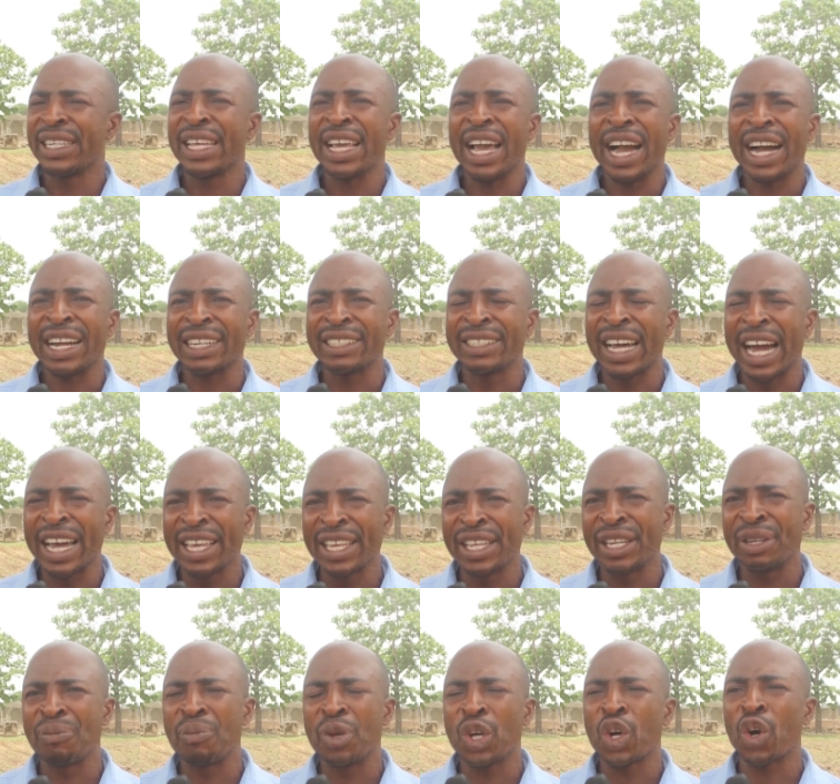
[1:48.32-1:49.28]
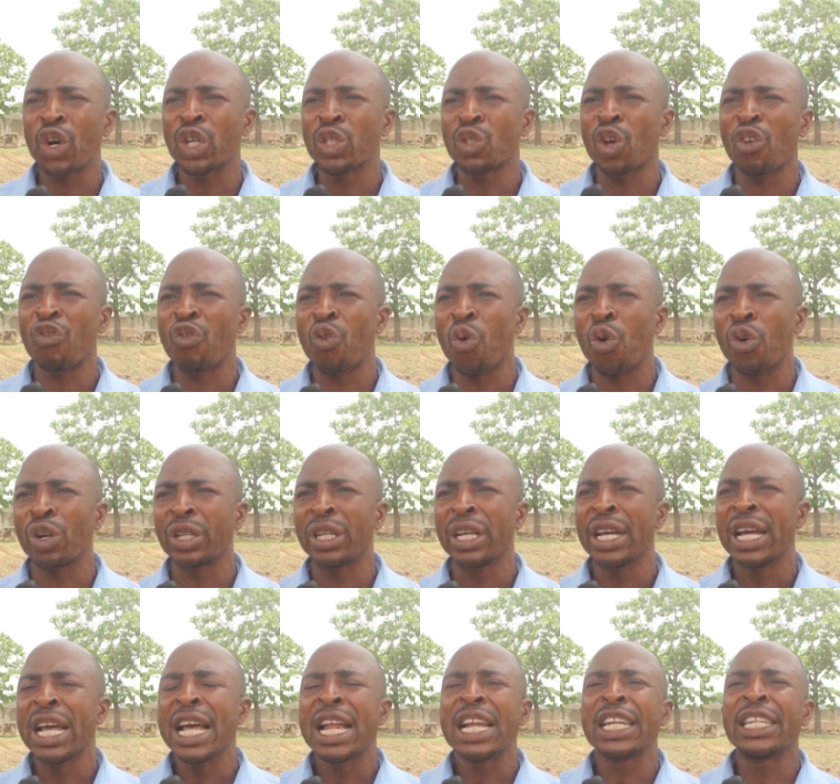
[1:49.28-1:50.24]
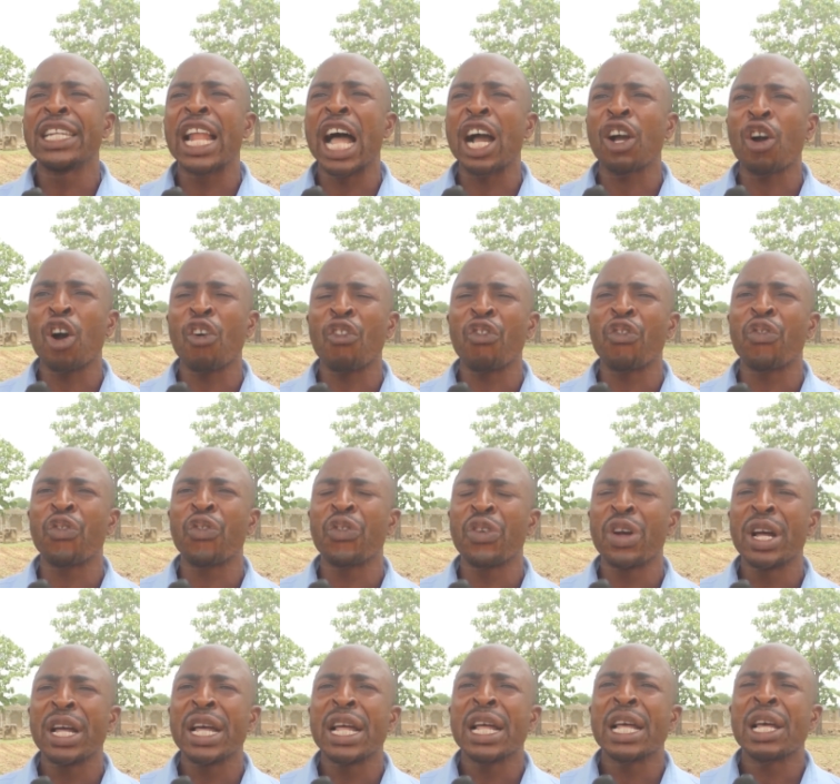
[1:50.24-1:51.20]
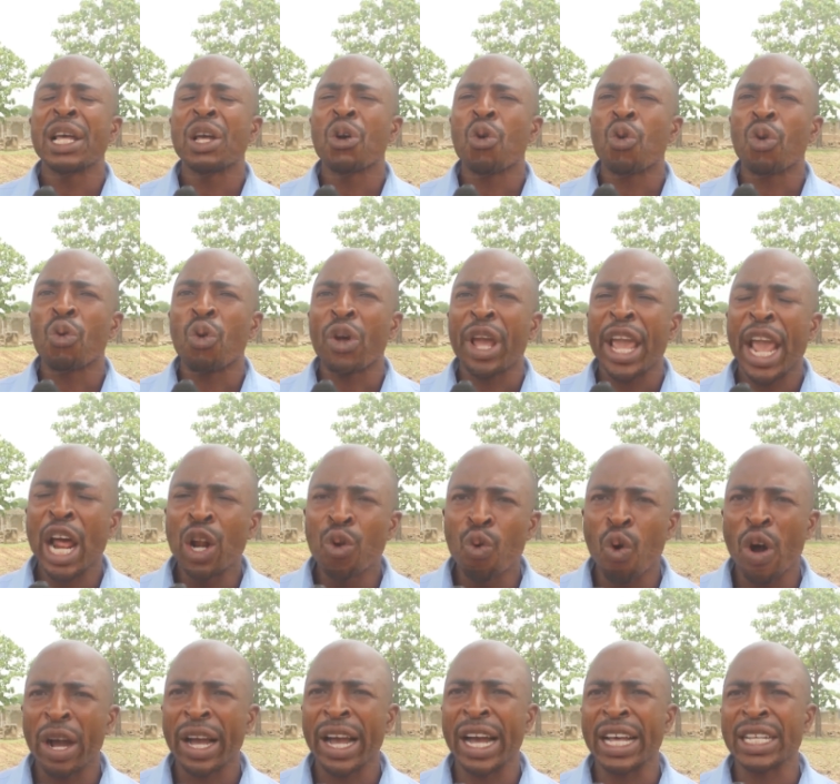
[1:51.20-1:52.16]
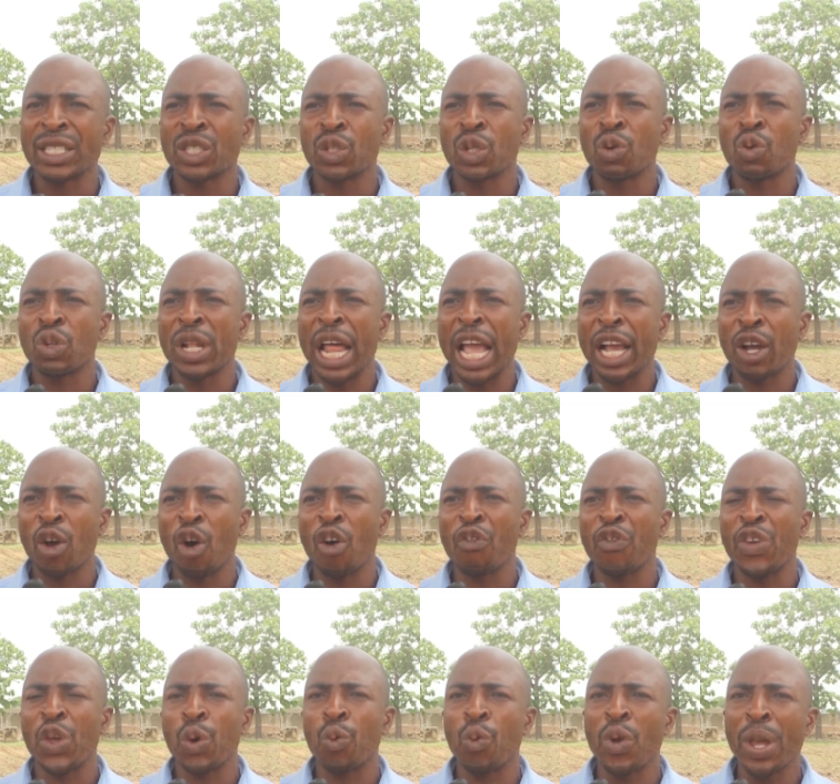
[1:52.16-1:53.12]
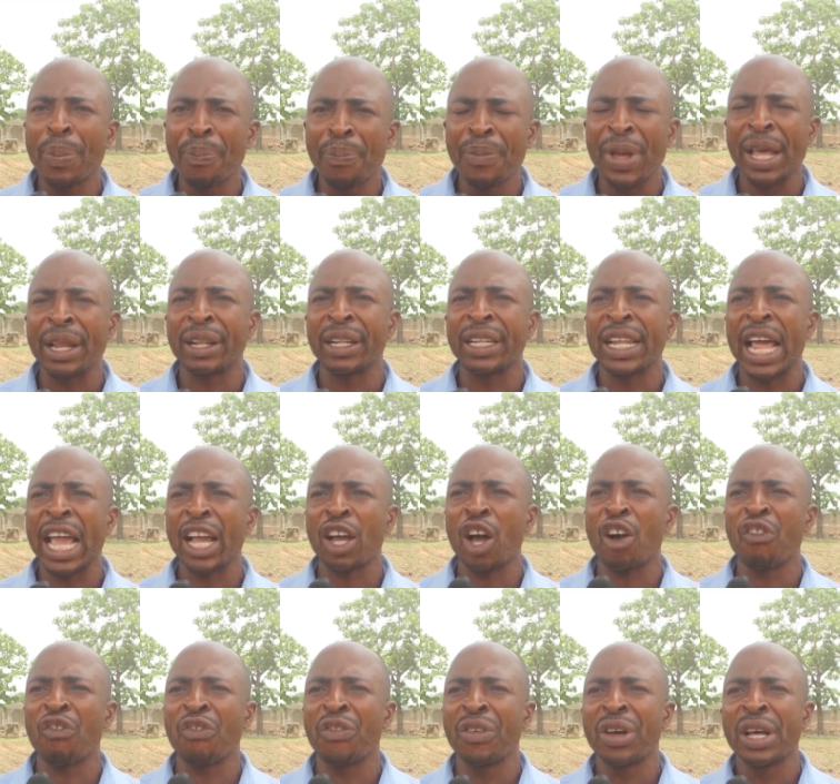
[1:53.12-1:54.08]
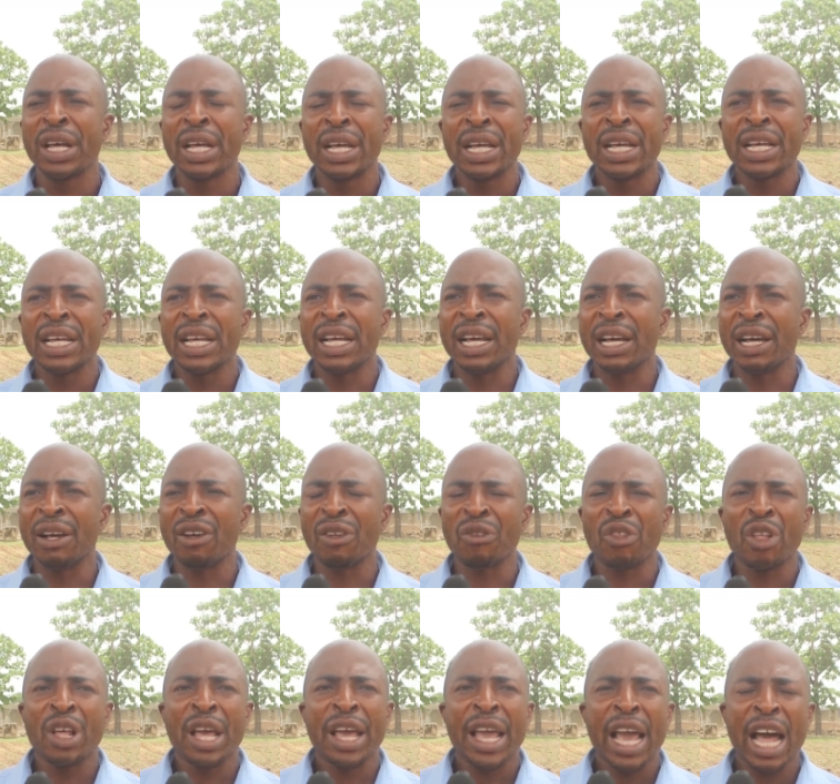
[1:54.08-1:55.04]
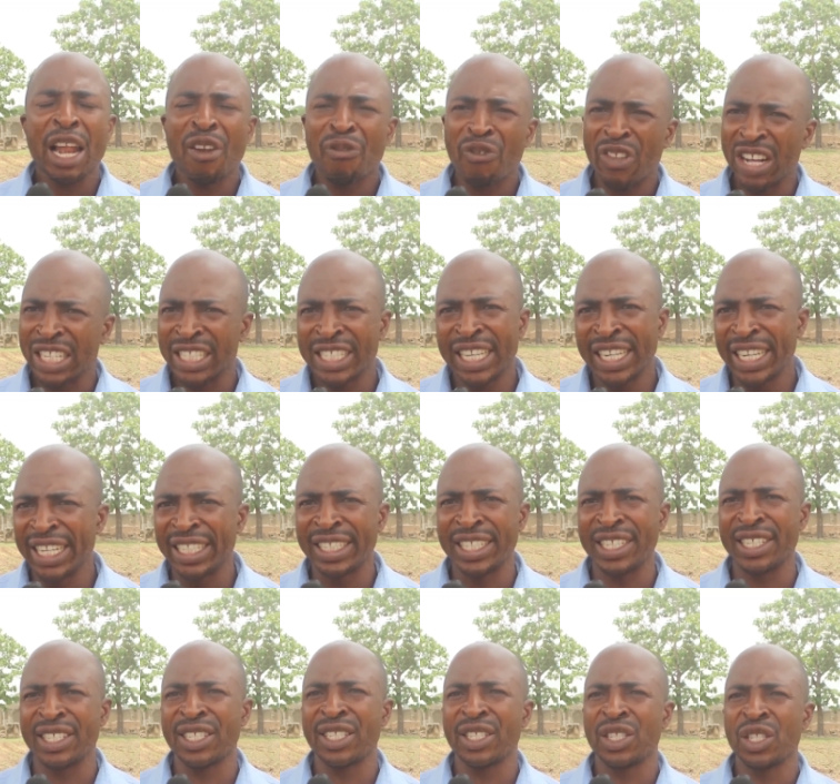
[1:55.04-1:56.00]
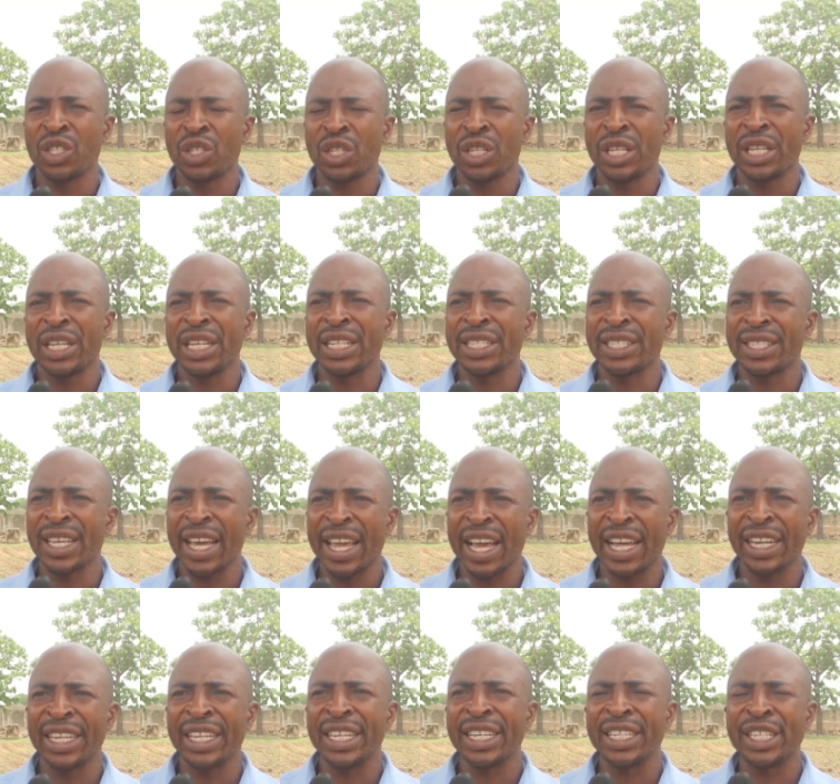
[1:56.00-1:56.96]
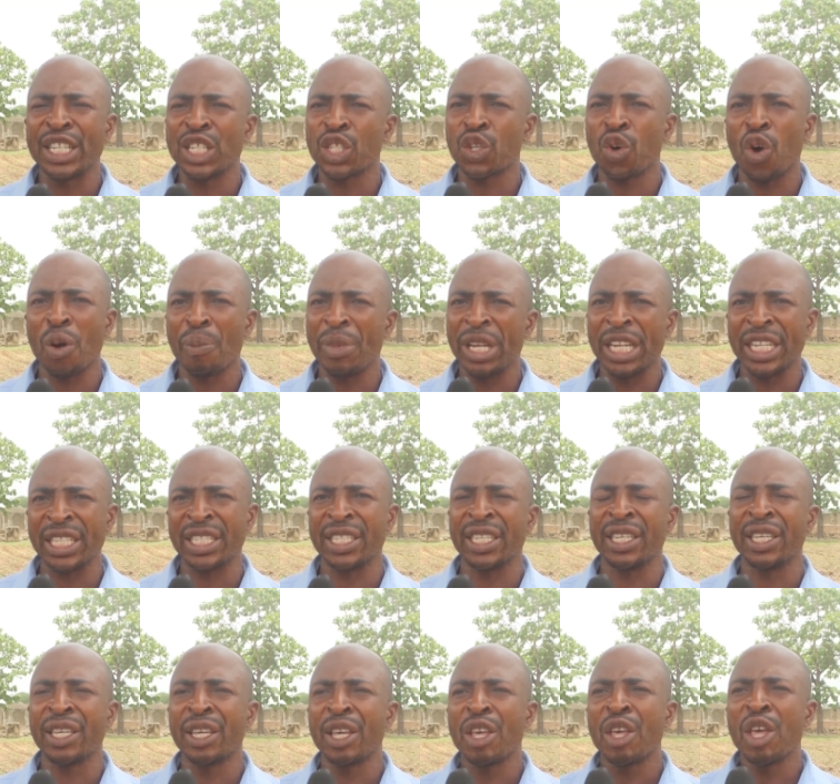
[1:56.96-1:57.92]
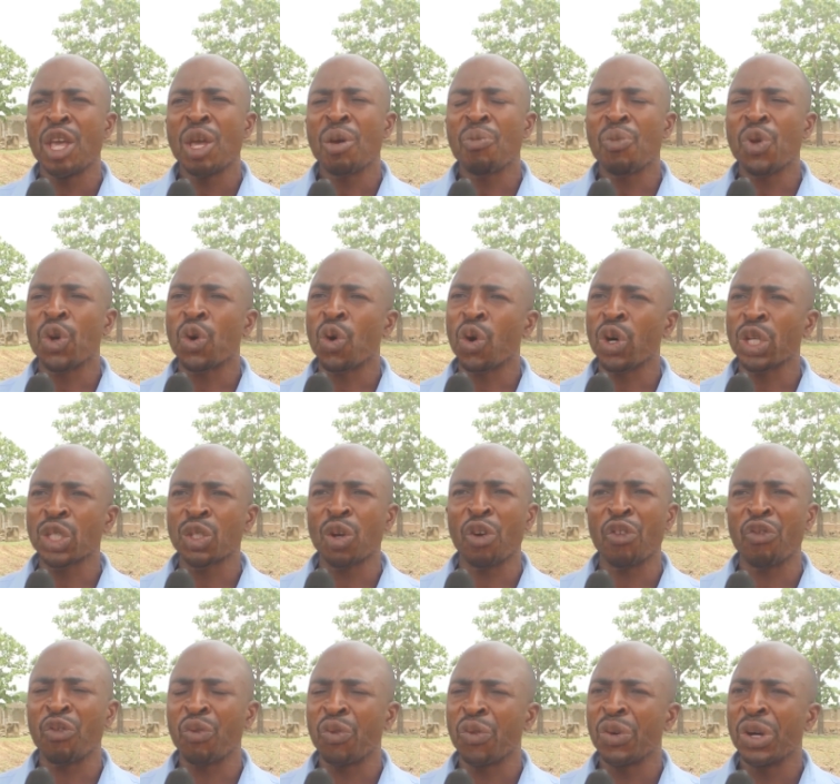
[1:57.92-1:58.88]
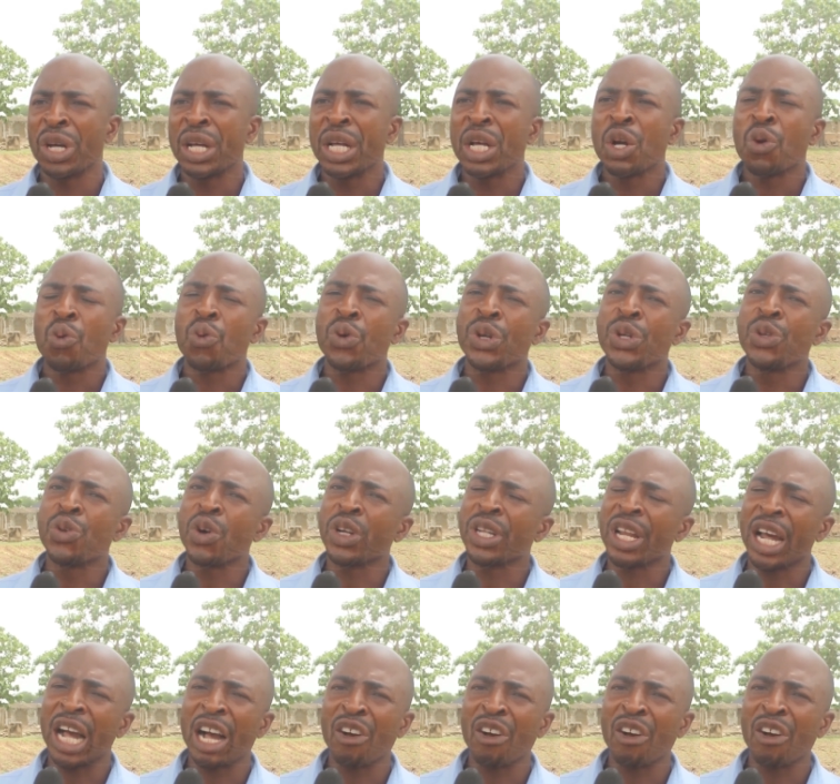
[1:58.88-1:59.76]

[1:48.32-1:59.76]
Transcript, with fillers: They are dying because of what? Lack of health workers, lack of equipment, lack of uh, health facilities entirely in this community because of we did not